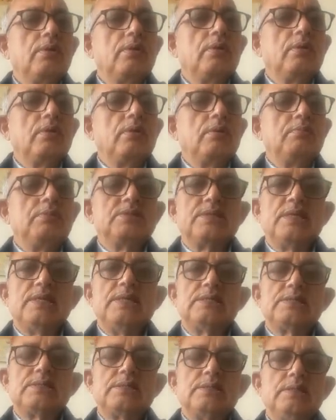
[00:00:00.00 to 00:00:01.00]

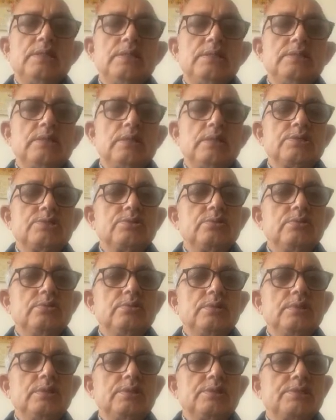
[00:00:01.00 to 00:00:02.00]
Besides, there is also
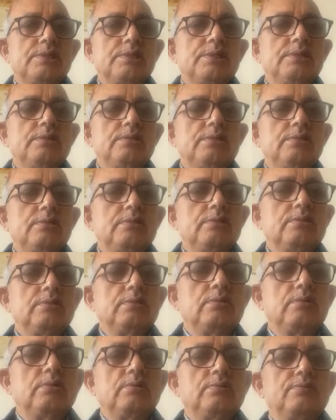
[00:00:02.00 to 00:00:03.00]
a trend
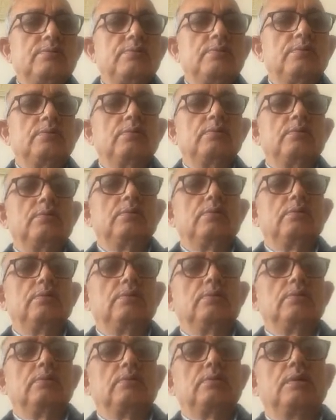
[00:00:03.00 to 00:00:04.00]
of
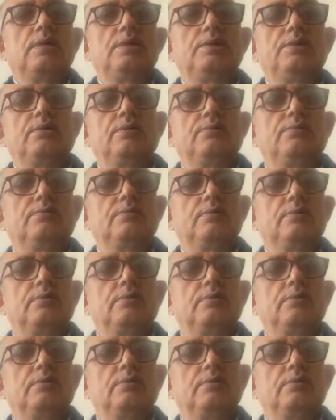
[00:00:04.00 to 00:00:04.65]
kind of